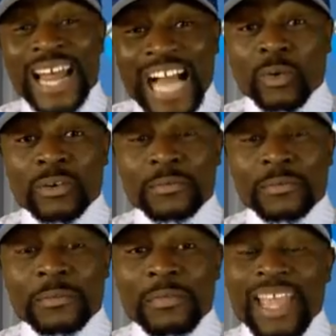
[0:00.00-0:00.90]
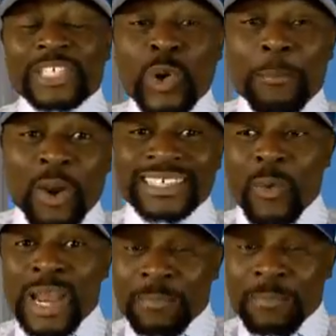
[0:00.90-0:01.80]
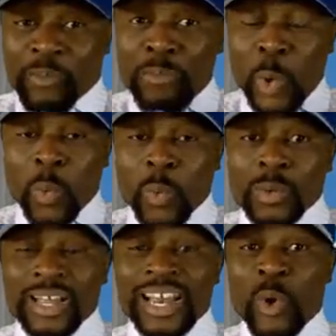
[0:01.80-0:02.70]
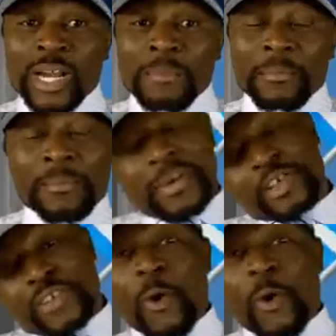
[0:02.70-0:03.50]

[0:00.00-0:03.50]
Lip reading: That one they die. The other one them, that's so they just turn back.